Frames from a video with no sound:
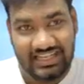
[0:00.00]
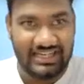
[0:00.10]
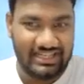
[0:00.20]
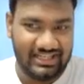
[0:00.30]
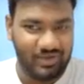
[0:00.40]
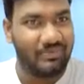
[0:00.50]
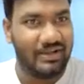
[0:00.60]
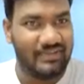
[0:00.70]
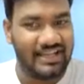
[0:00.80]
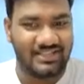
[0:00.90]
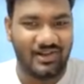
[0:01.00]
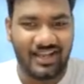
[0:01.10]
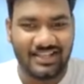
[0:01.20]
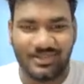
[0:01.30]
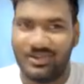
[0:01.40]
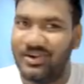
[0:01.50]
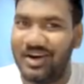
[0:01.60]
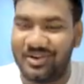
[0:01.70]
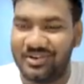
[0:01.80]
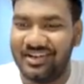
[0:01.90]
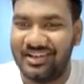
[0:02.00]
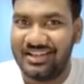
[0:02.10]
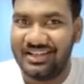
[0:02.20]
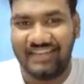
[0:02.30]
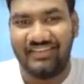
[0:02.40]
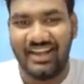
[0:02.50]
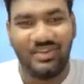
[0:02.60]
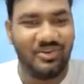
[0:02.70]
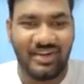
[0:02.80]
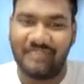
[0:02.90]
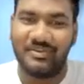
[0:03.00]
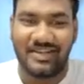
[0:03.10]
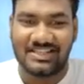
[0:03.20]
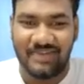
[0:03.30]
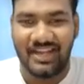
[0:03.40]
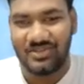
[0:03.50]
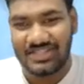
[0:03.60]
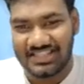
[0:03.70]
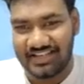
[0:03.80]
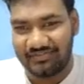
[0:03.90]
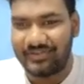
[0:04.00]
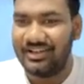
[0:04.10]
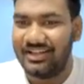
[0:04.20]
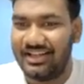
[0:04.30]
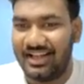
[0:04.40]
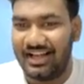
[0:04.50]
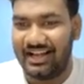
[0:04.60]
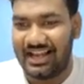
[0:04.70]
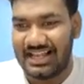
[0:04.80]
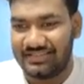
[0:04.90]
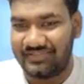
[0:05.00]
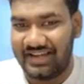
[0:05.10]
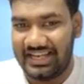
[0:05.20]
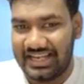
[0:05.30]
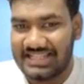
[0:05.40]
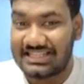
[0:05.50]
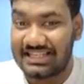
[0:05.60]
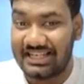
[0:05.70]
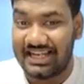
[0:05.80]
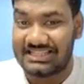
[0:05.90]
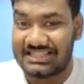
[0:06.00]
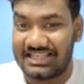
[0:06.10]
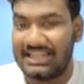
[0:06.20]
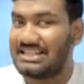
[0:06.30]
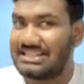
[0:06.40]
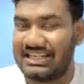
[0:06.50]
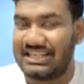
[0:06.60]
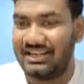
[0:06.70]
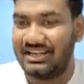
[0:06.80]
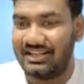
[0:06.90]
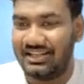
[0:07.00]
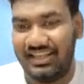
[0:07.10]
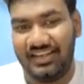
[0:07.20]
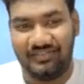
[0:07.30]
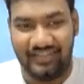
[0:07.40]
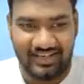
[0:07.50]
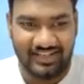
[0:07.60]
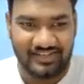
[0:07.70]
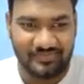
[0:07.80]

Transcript: get in your paper. As long as you know how to divide, you don't have to explain, you just have to classify it as luxury, necessity, and inferior.